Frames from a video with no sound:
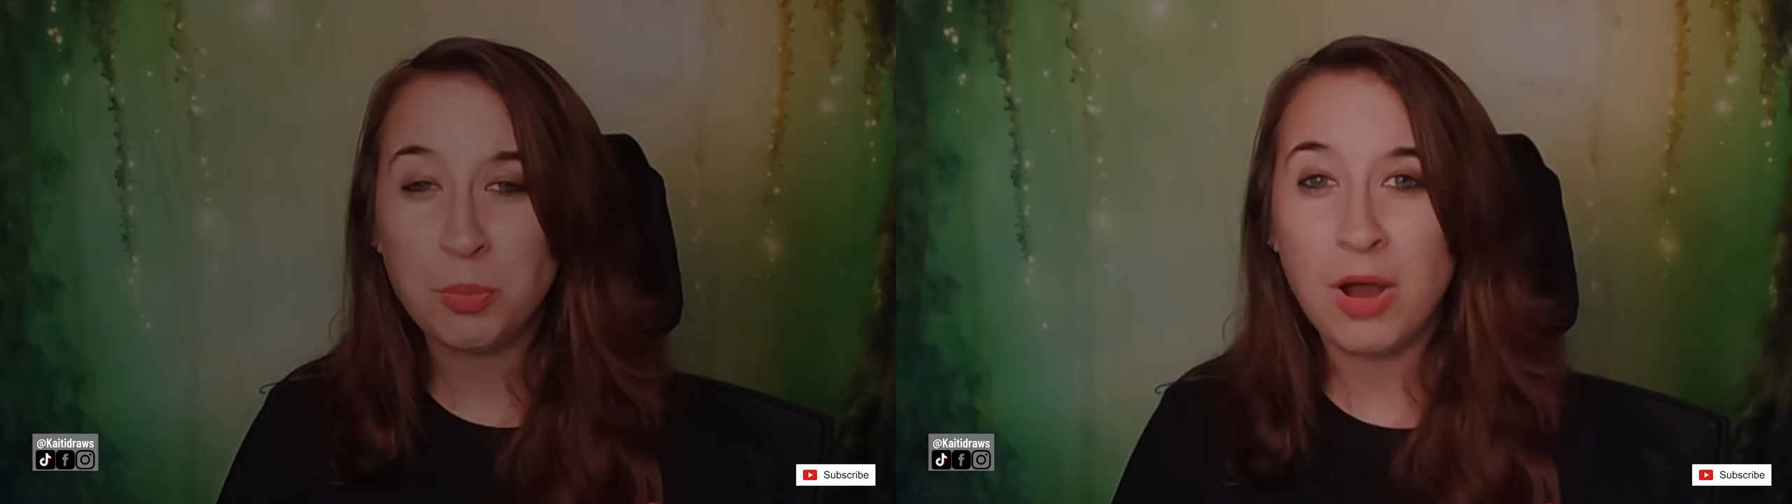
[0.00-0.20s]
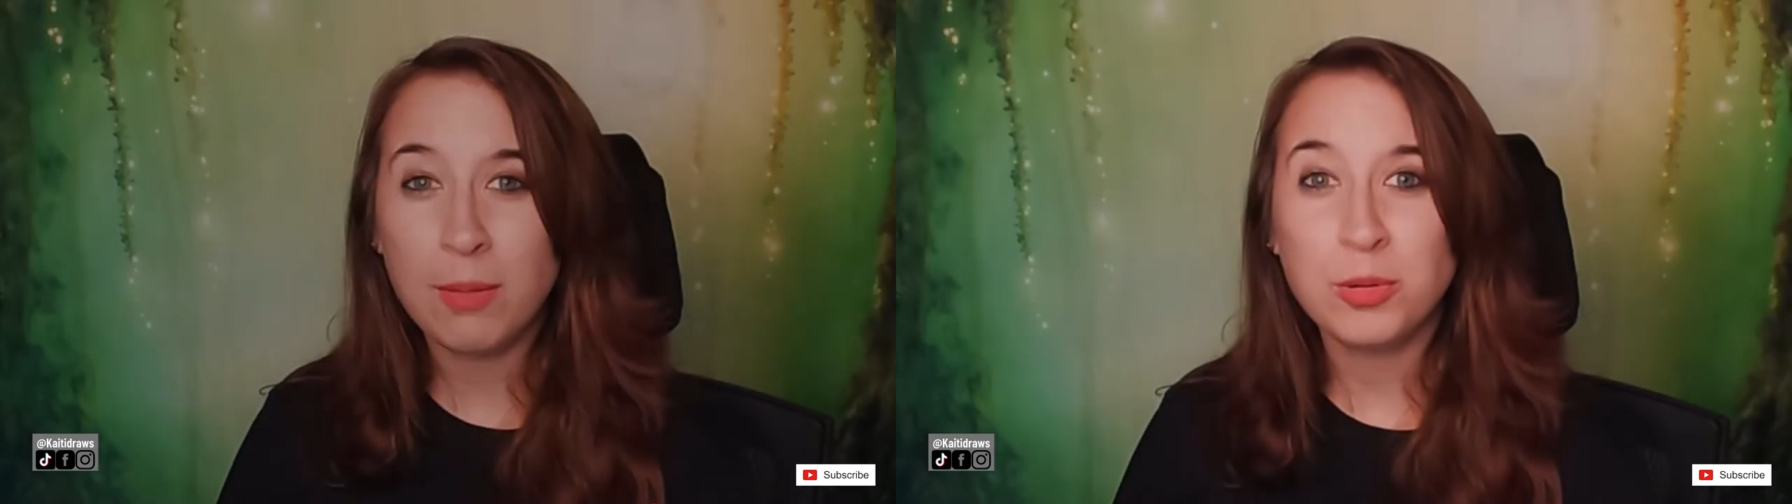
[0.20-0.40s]

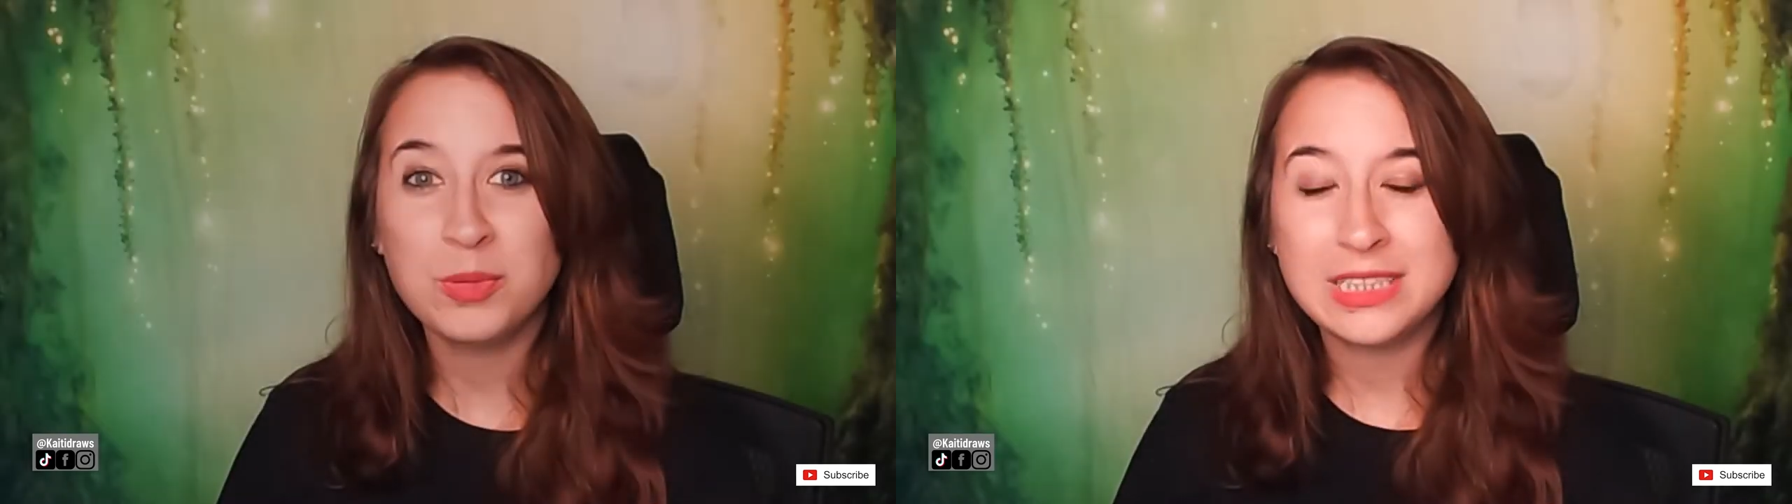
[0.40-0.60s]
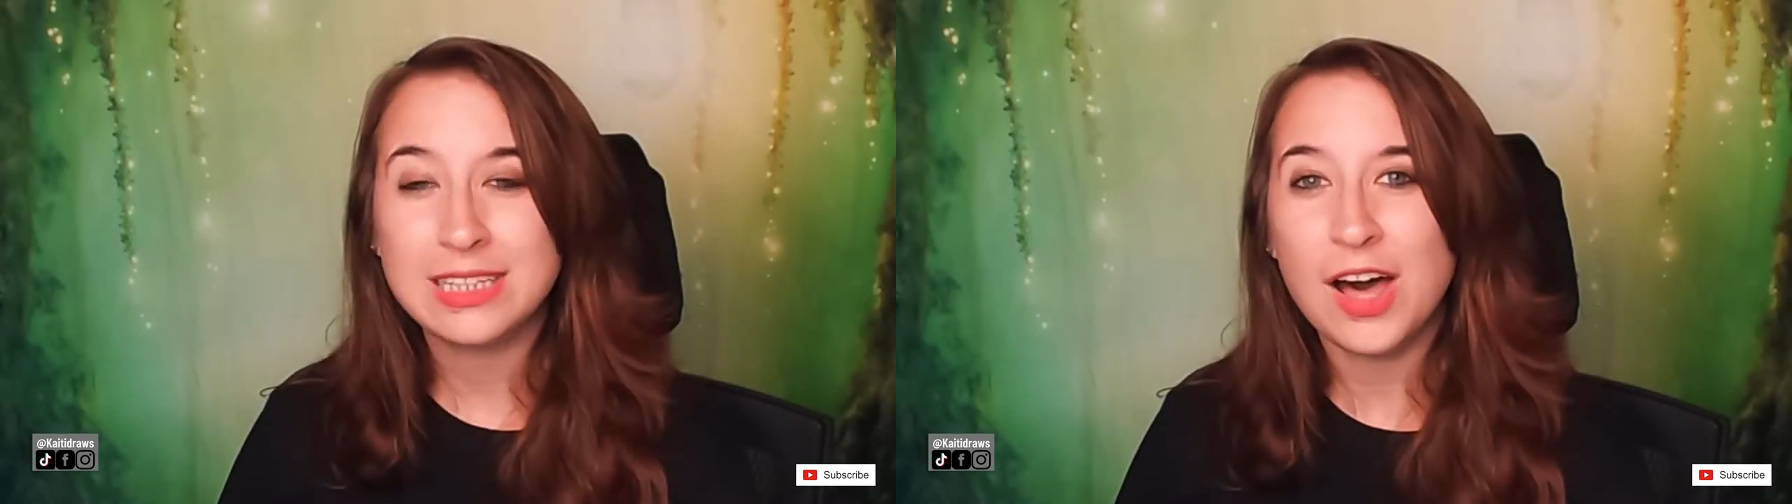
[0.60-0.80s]

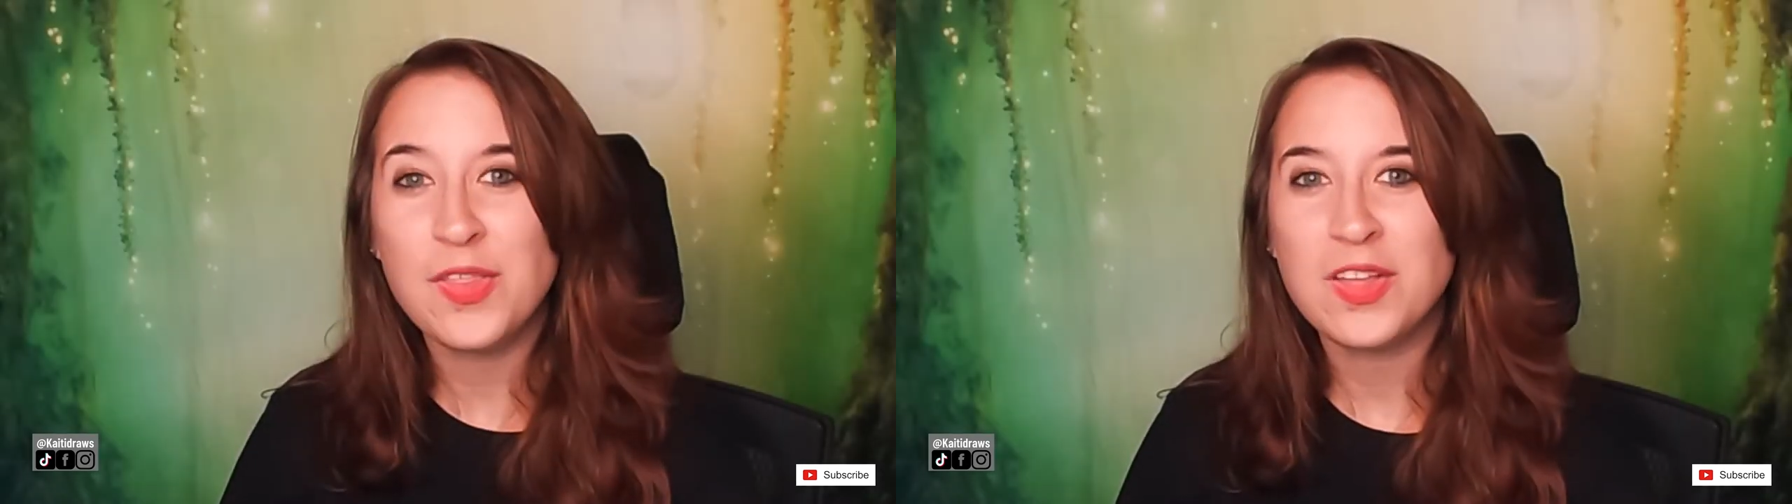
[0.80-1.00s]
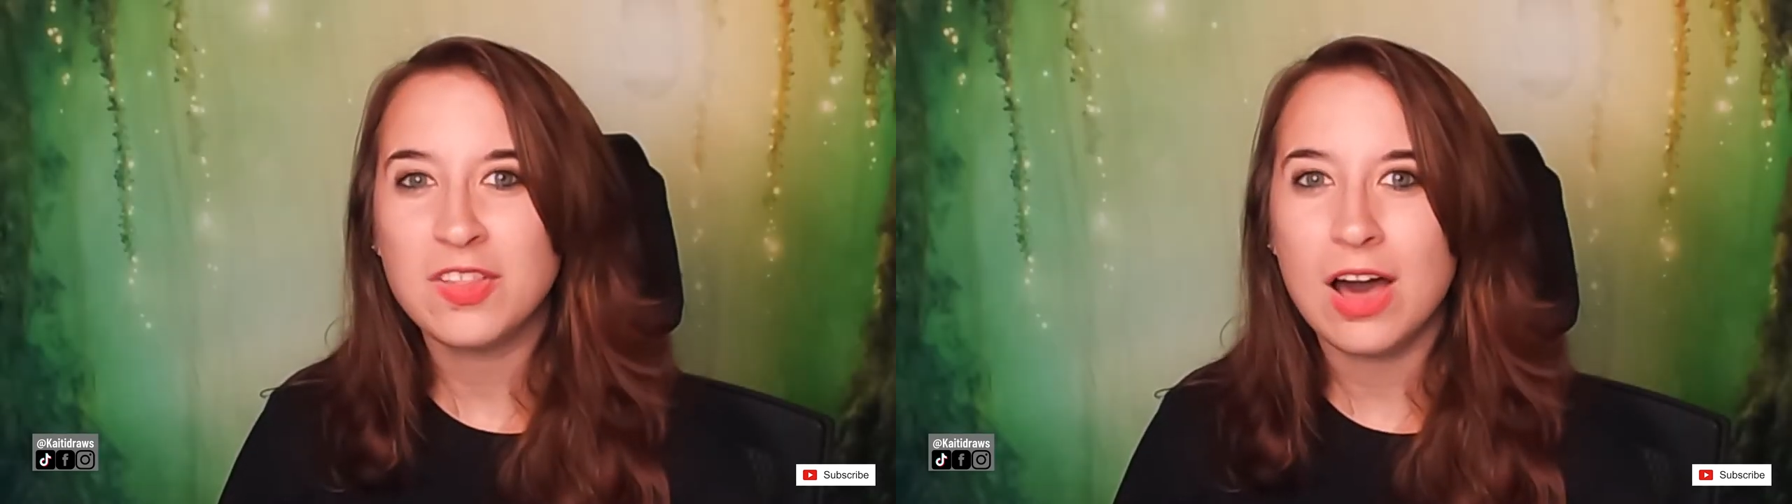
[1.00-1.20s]
probably tell
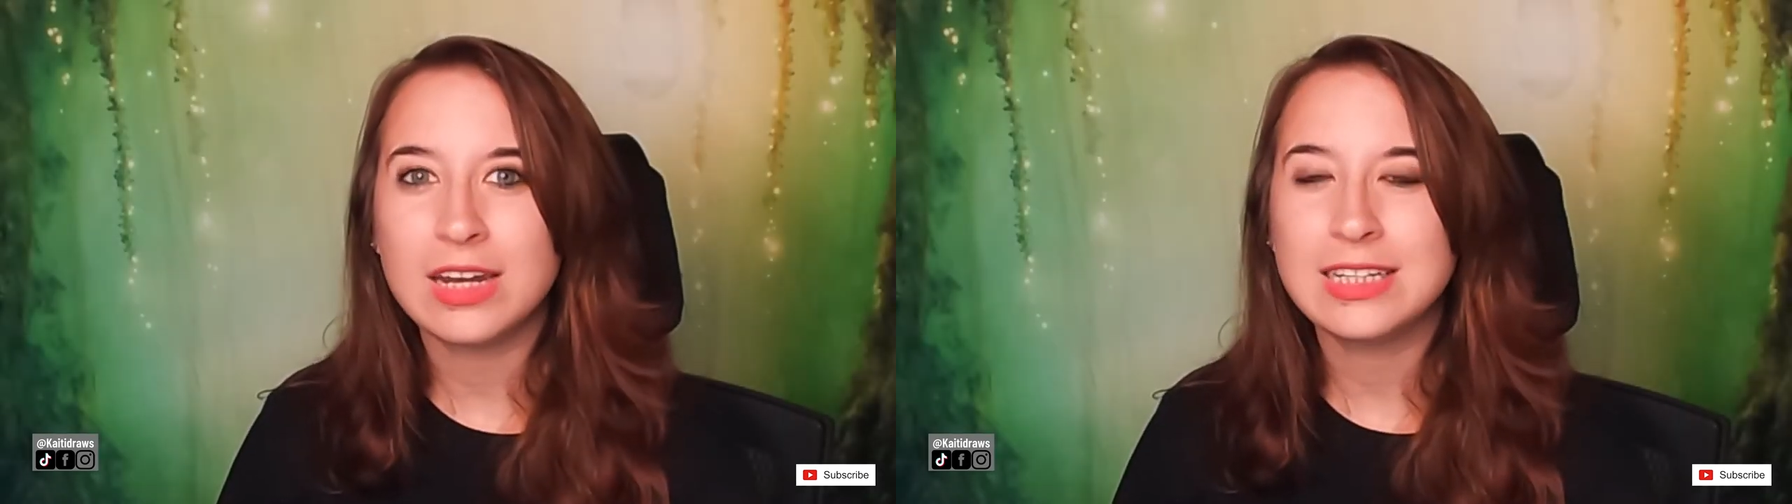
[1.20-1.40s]
that Lada